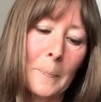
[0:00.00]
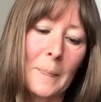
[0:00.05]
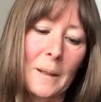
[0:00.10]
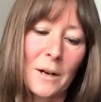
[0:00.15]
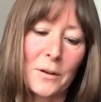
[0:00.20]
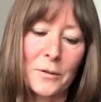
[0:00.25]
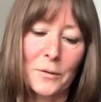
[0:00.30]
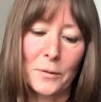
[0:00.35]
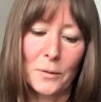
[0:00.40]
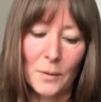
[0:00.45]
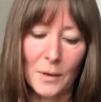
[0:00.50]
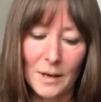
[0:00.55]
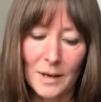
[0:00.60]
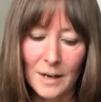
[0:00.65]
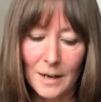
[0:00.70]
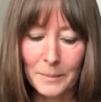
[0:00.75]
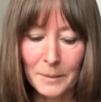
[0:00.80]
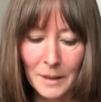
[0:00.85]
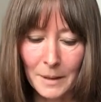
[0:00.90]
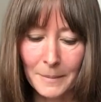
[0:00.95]
I thought
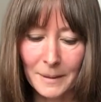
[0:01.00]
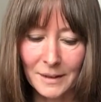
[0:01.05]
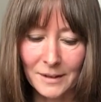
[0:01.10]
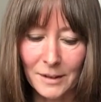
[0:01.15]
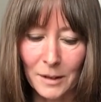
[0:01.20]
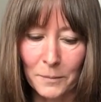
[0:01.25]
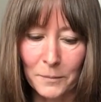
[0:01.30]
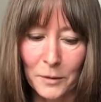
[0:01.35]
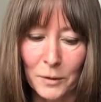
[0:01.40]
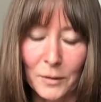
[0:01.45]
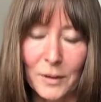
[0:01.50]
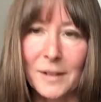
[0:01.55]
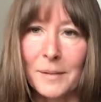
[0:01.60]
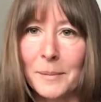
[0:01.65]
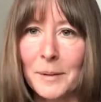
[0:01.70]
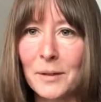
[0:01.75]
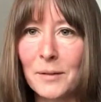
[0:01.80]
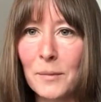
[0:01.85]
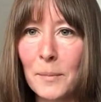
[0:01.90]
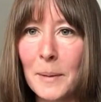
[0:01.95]
I'm going to make soap for
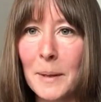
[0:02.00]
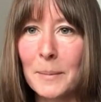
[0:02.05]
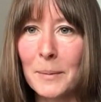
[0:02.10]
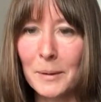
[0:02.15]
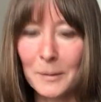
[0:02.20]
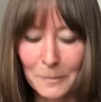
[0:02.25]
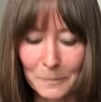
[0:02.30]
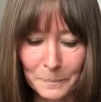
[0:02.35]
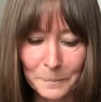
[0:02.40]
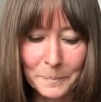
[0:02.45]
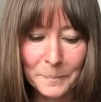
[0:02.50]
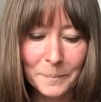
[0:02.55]
Christmas for people.